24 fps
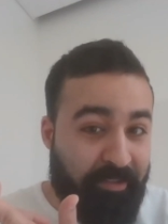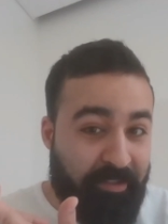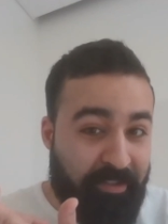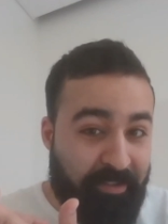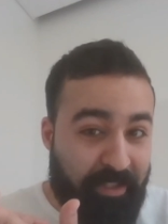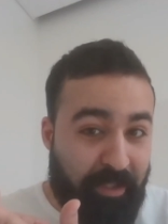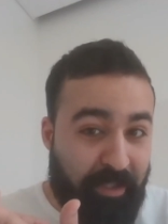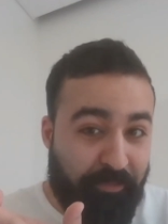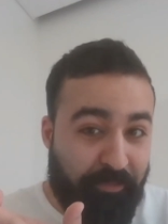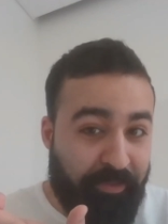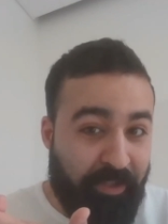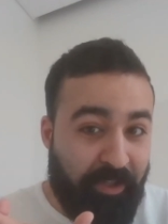
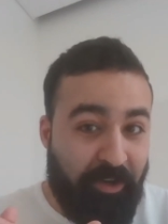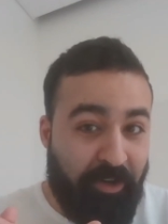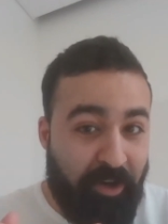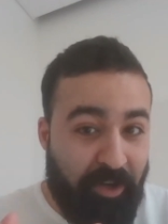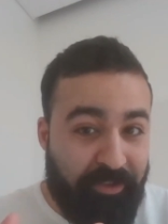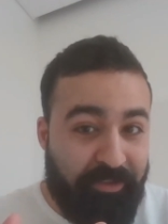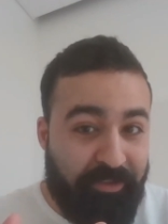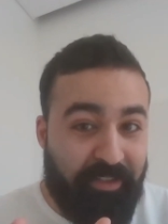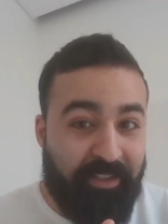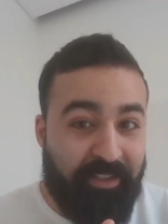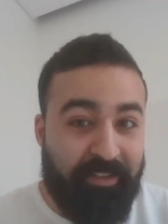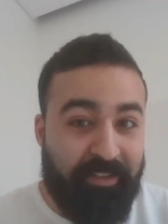itself the
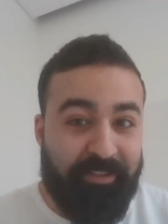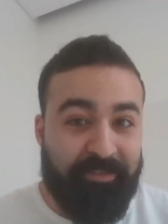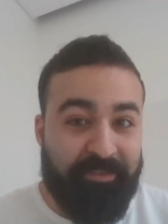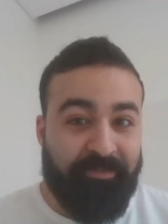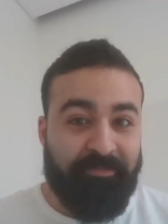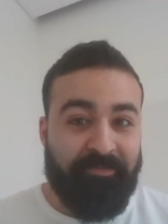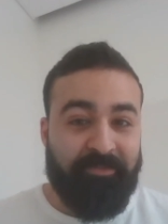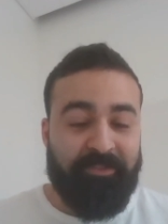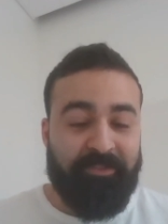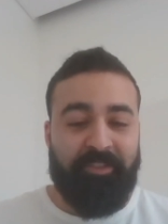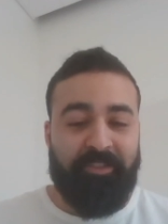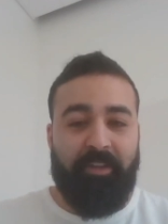content
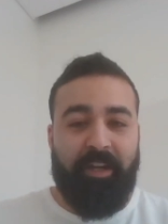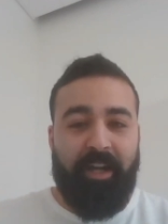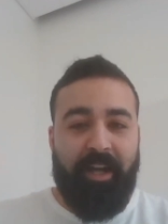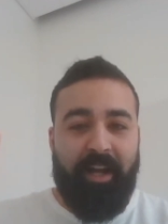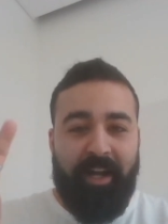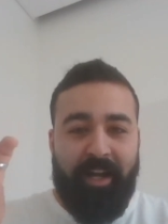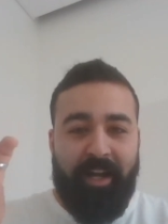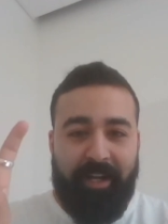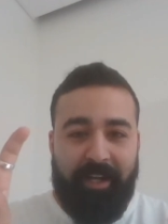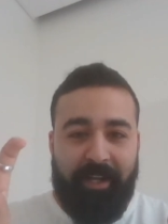so i,